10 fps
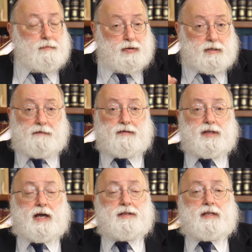put
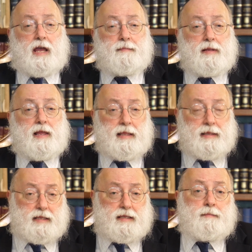everything on the table and
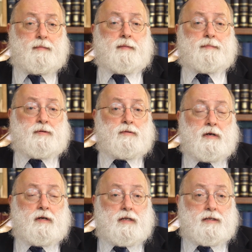let them help you
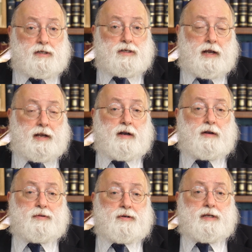decide how to
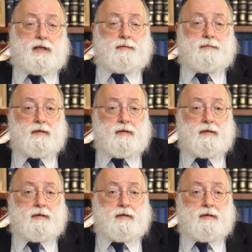proceed.